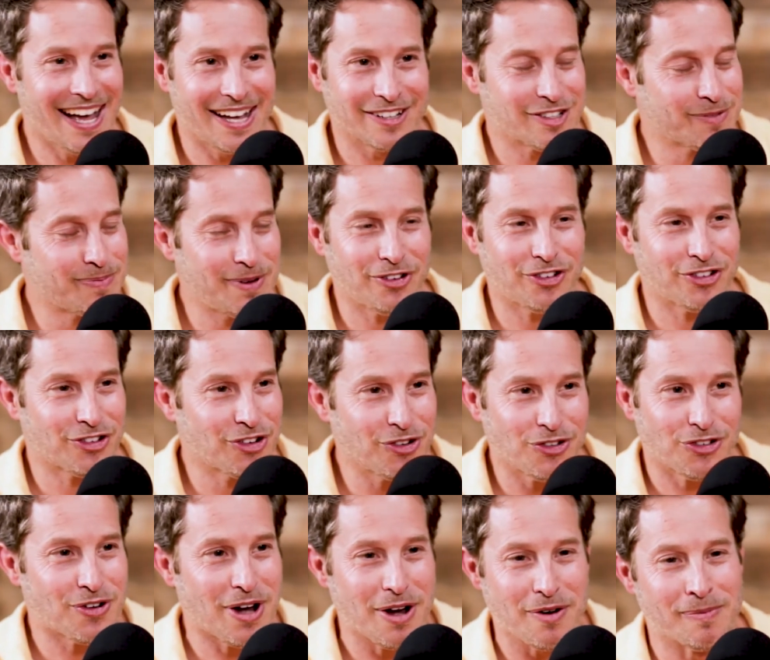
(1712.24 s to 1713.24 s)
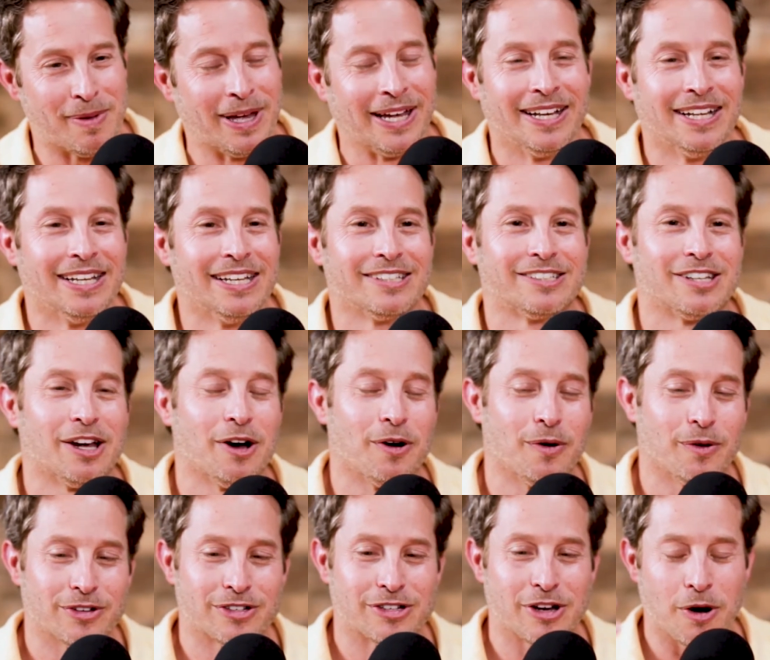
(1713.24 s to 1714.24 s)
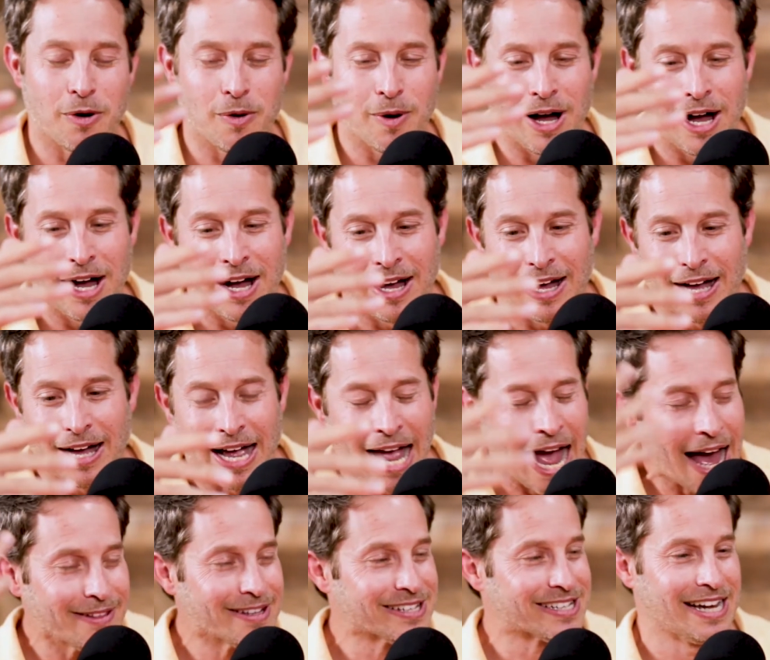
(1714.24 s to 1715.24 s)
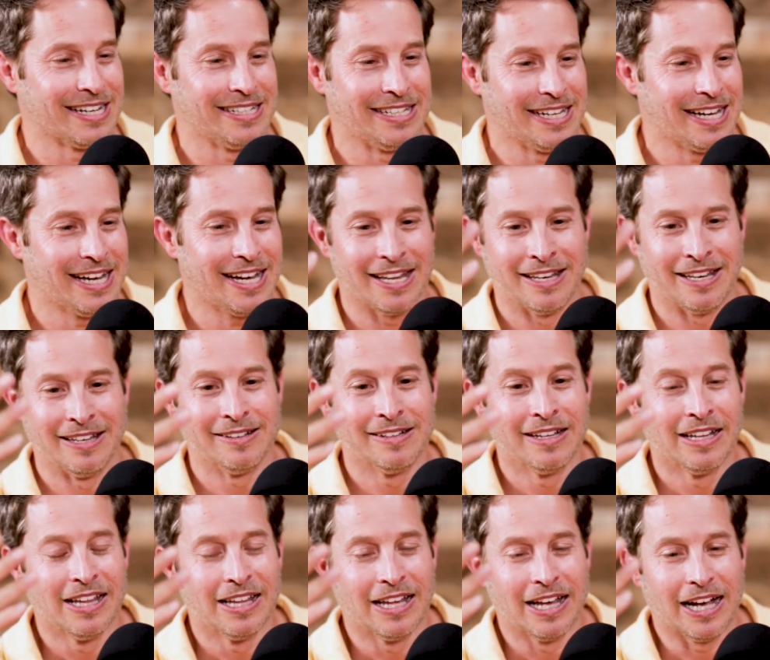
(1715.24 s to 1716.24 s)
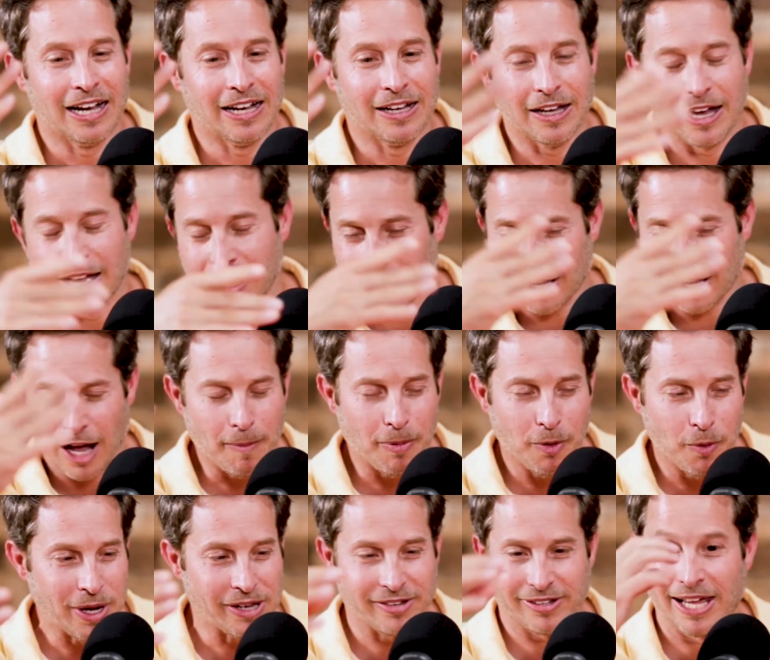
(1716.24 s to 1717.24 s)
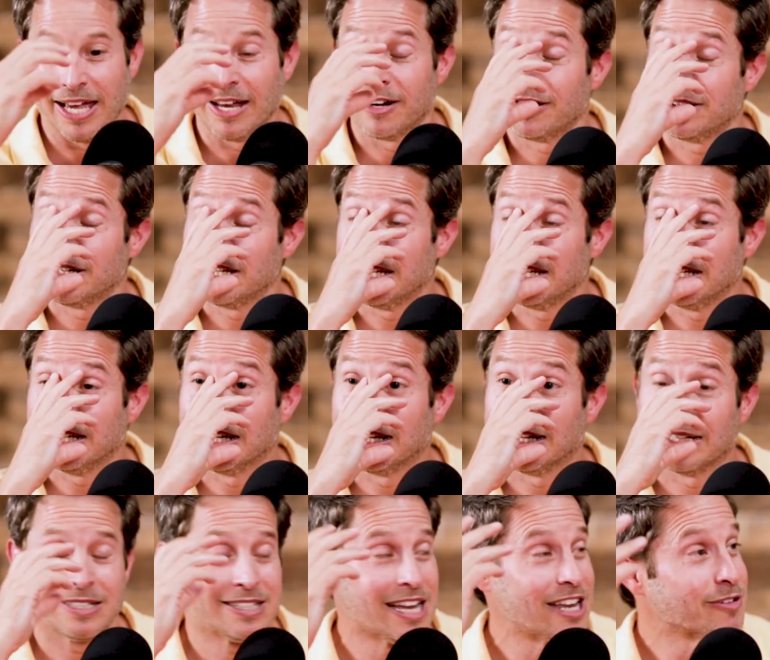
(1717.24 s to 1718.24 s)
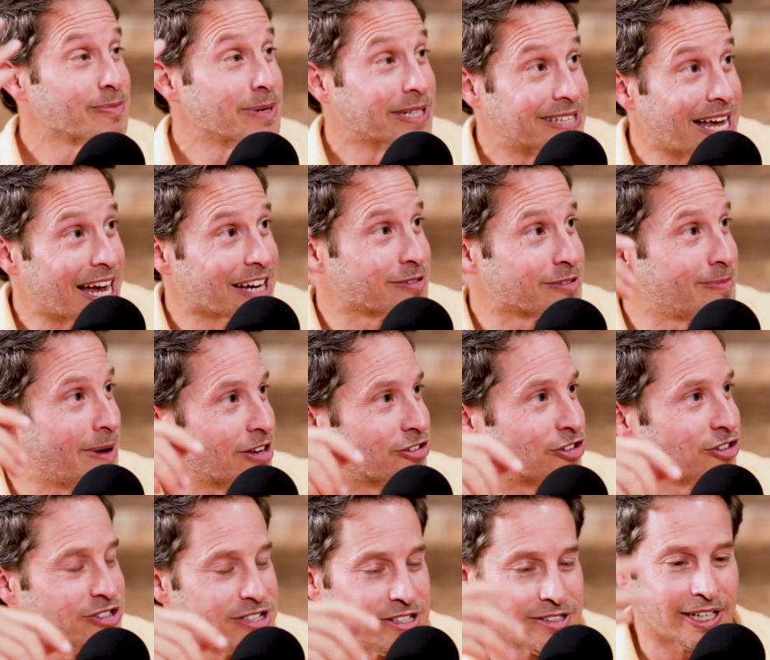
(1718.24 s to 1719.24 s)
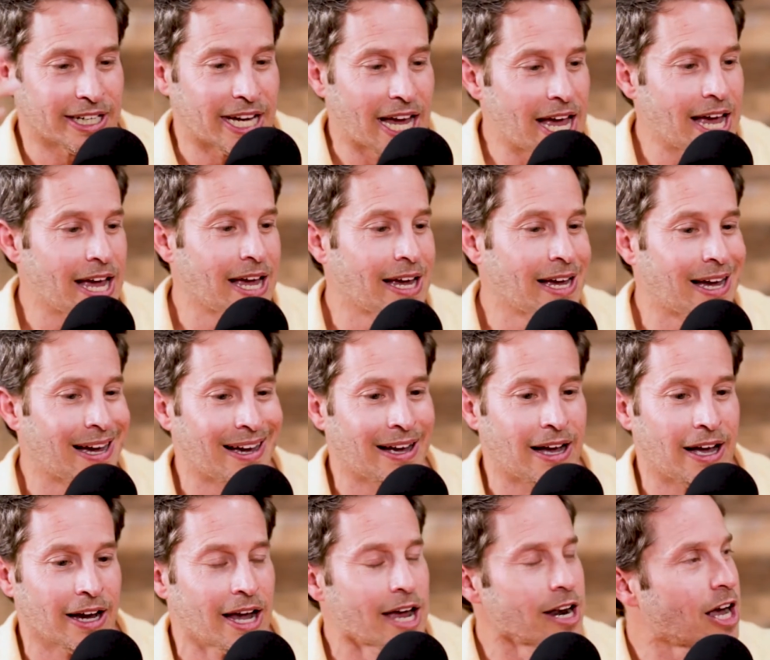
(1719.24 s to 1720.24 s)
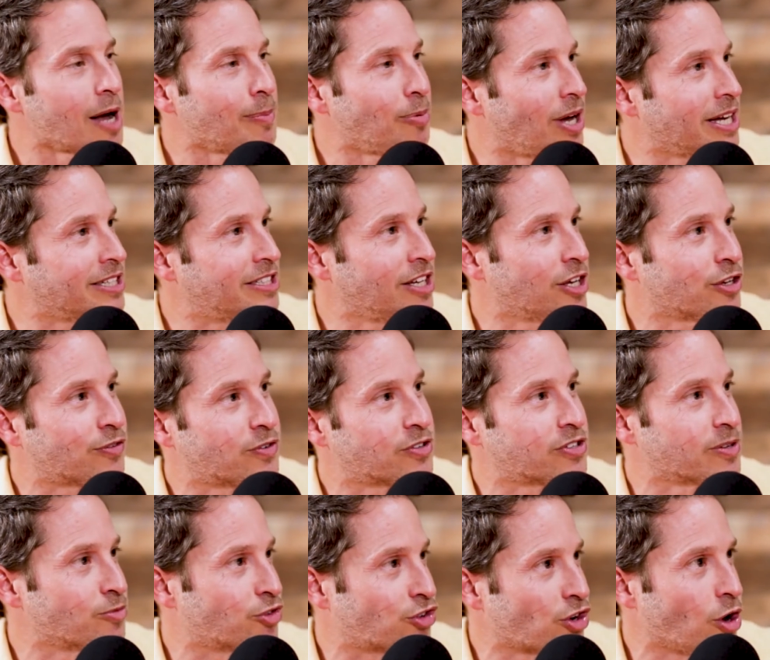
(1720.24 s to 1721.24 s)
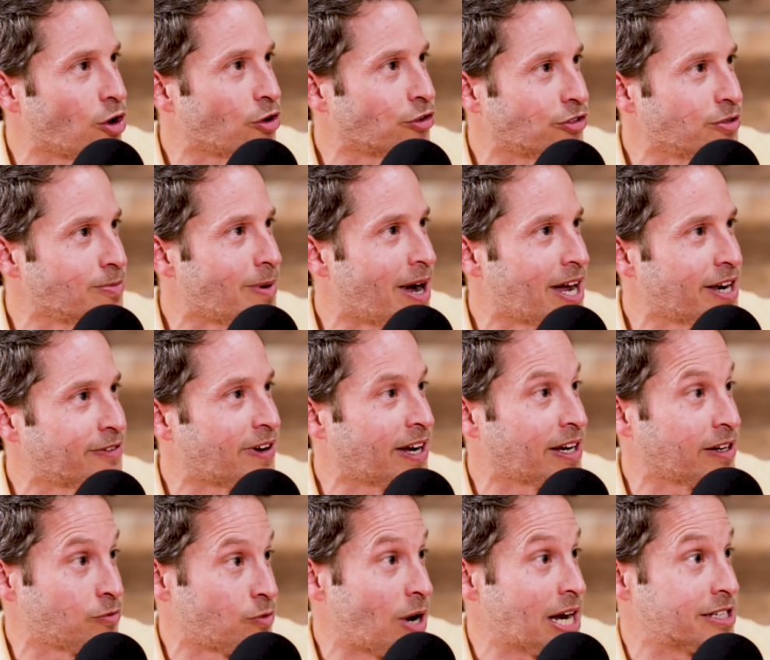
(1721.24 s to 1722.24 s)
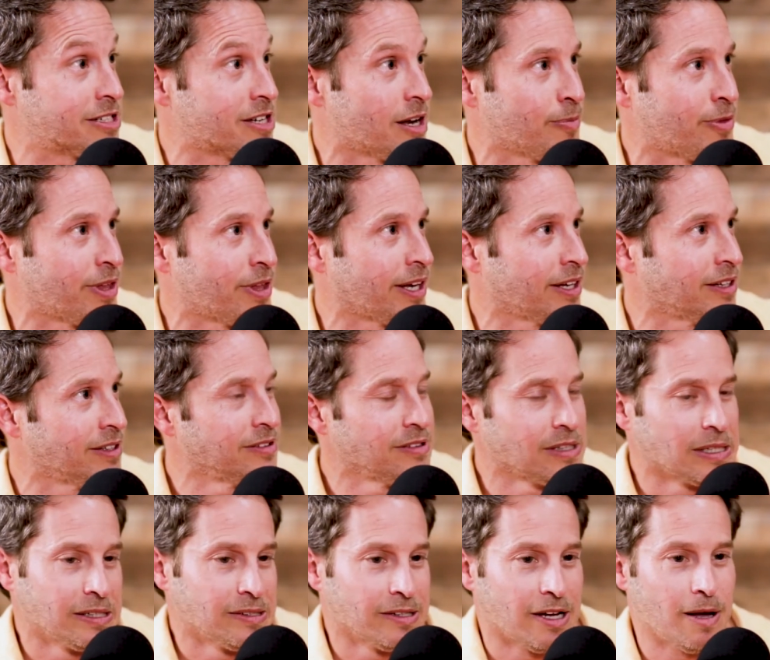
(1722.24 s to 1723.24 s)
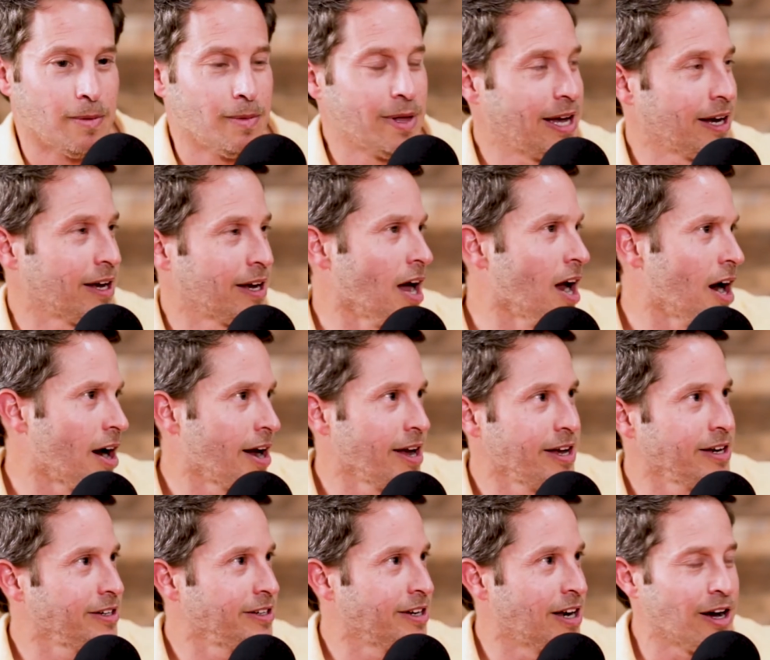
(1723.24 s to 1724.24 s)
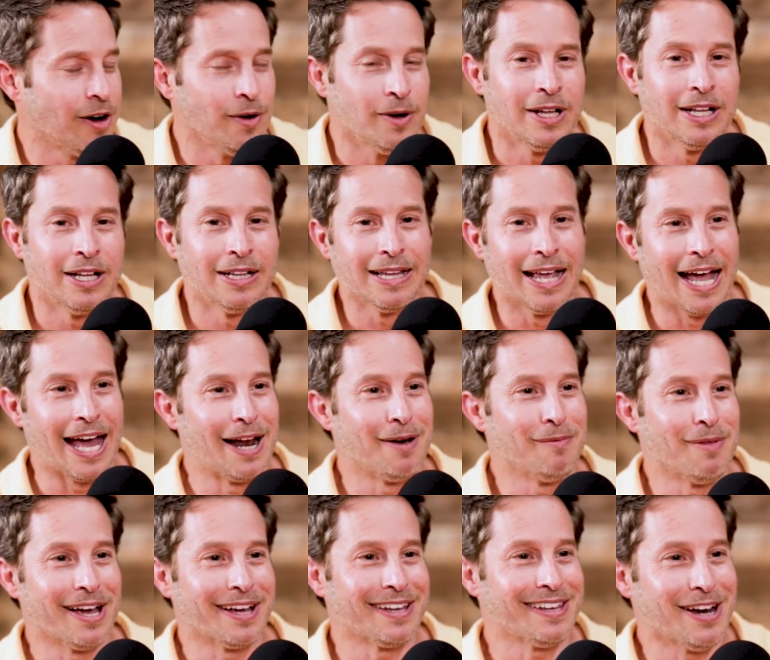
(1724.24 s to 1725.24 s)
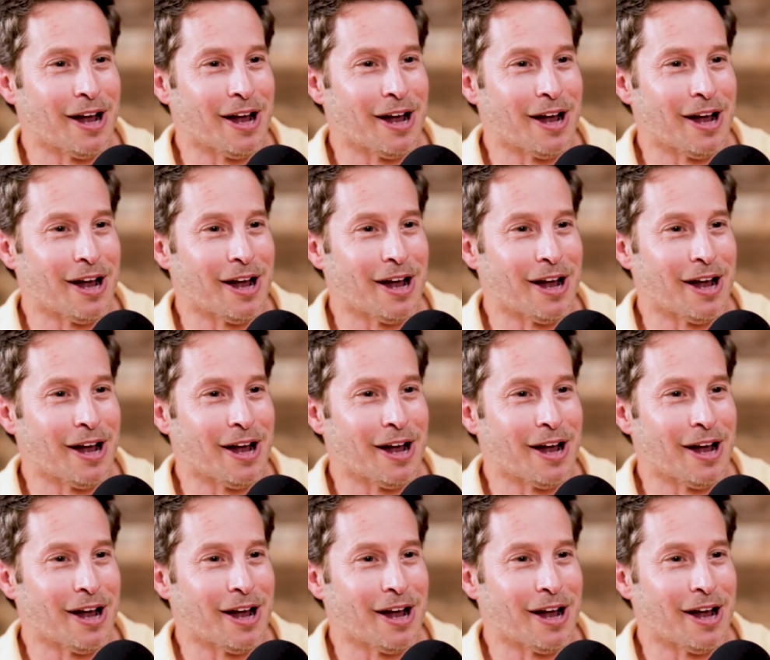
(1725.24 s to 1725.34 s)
just shoot straight with me. So I had this idea, and a couple weeks later, he sends me a text message. And he's like, "Hey, I got a couple ideas for some shows. You mind if I write something?" I'm like, "All right," And I'm like,